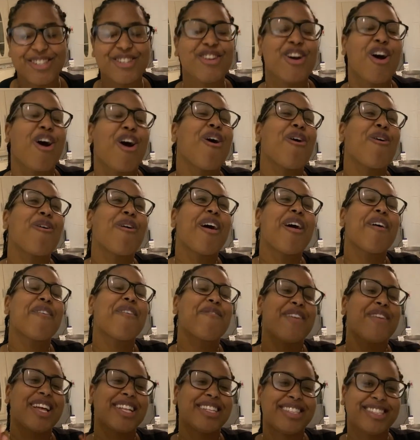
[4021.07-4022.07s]
No
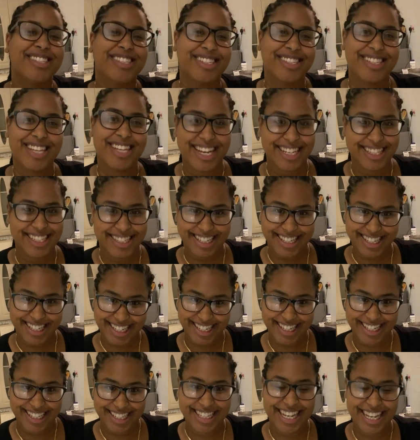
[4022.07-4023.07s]
offense to
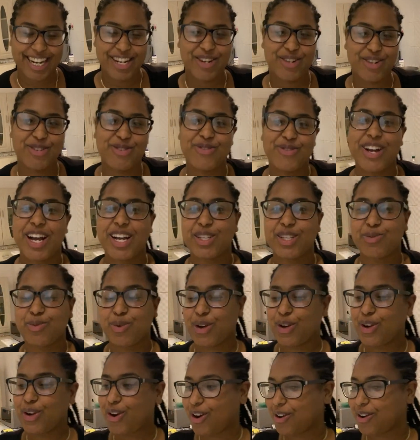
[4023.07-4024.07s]
Tanzanians. I know you guys
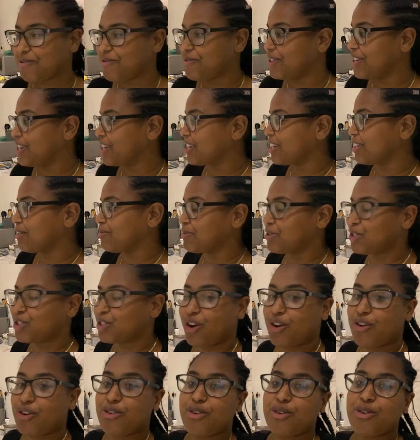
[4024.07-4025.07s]
work hard for your
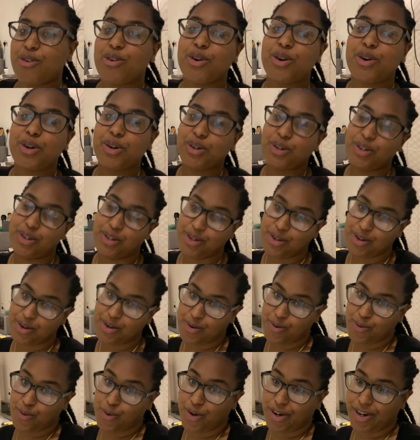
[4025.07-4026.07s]
Kilimanjaro
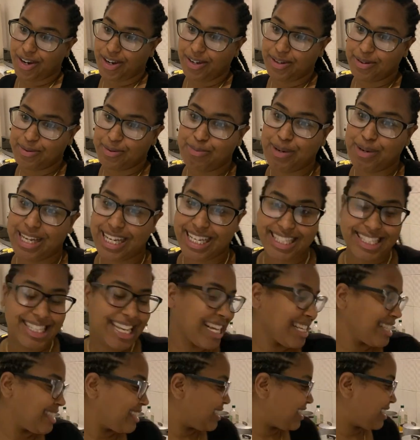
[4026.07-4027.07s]
water, but it
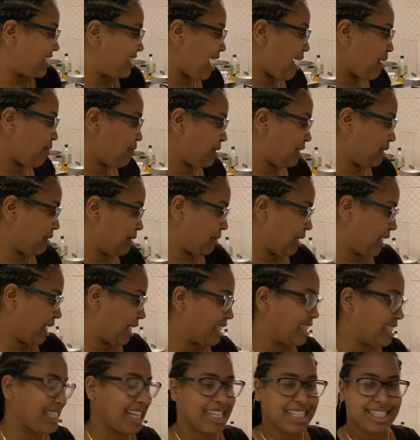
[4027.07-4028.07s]
tastes the same to me.
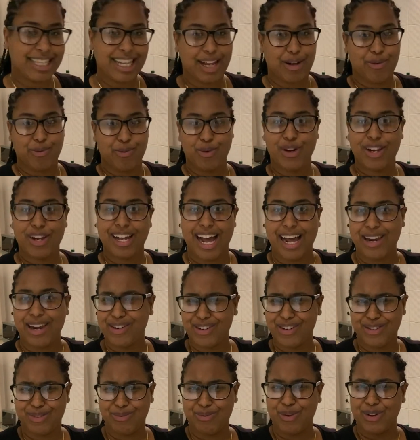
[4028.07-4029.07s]
It tastes like water. I
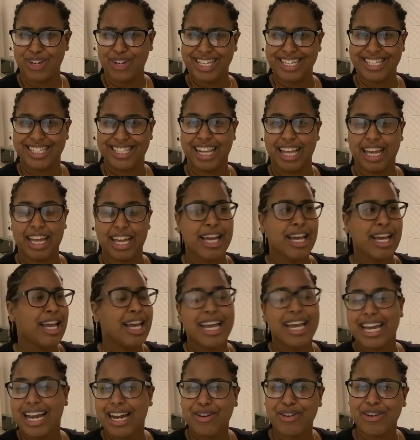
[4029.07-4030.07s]
don't know. Water is like,
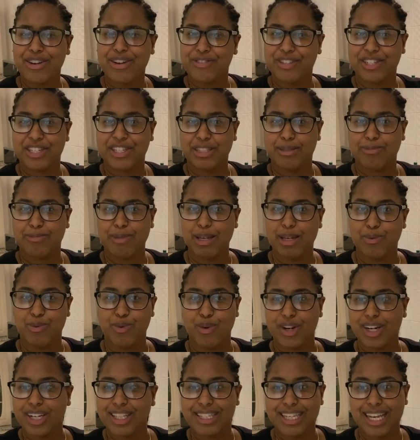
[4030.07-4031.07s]
I don't know if it's just me.
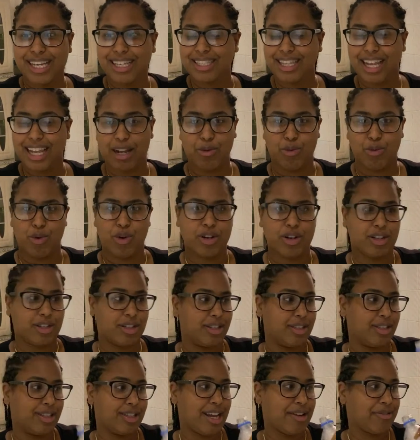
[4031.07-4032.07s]
Water tastes like
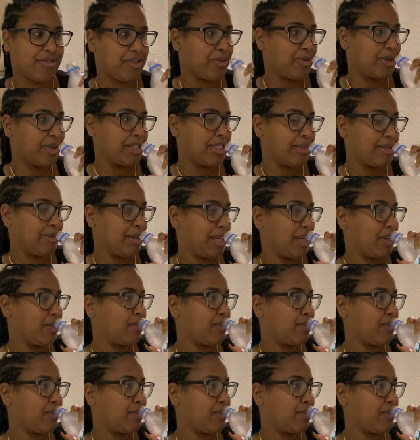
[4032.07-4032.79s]
water everywhere to me.